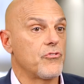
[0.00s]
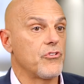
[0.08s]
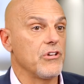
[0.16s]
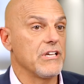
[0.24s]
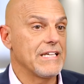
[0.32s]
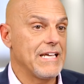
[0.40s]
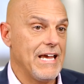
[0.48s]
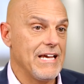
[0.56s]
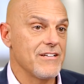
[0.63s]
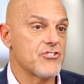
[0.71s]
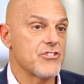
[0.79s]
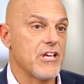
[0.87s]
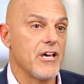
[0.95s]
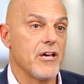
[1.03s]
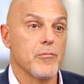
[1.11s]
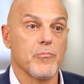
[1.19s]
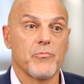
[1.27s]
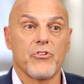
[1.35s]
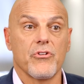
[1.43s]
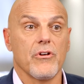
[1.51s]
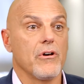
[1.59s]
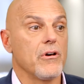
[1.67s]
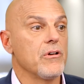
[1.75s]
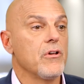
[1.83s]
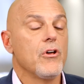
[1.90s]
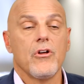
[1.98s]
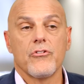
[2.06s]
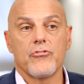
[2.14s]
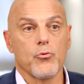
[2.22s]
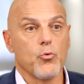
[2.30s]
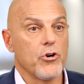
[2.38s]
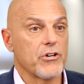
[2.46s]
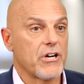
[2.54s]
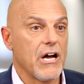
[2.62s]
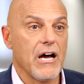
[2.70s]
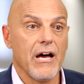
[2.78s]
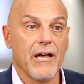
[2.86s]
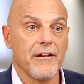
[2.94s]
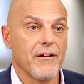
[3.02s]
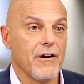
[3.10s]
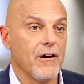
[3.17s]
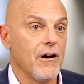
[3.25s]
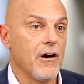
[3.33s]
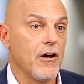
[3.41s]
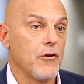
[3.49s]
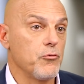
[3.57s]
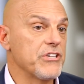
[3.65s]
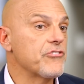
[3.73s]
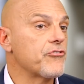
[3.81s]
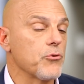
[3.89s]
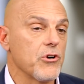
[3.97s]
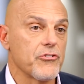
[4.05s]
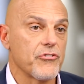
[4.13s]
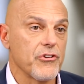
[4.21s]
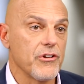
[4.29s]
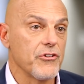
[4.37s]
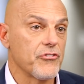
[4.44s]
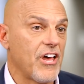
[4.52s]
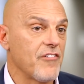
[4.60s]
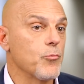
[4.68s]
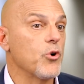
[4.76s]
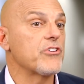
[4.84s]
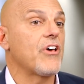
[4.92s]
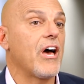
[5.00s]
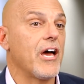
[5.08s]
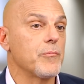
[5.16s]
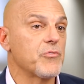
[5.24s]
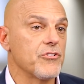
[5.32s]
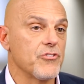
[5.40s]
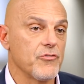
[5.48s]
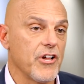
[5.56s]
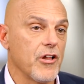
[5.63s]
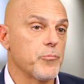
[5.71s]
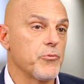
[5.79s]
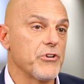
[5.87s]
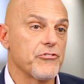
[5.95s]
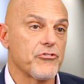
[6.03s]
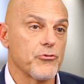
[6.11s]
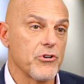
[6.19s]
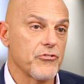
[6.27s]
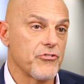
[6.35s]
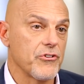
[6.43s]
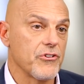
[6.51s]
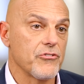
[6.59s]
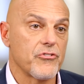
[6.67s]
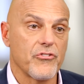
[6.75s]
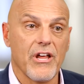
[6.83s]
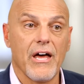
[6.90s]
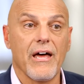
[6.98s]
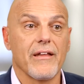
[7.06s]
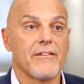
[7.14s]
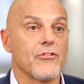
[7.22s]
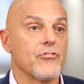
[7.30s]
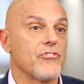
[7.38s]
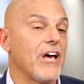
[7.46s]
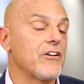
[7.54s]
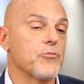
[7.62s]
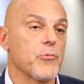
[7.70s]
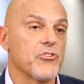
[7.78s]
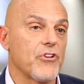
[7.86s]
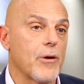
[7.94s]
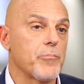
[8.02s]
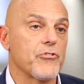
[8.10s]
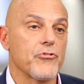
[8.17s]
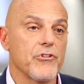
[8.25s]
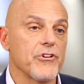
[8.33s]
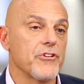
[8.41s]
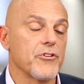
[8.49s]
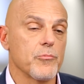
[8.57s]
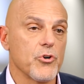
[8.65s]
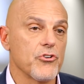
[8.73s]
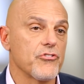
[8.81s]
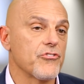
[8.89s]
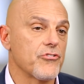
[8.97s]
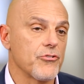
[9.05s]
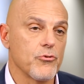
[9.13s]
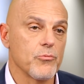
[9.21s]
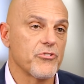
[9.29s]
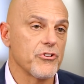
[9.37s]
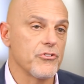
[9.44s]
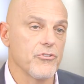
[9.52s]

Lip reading: to engage them, to work on resources, have more time to develop resources that there's not as much opportunity in the emergency room to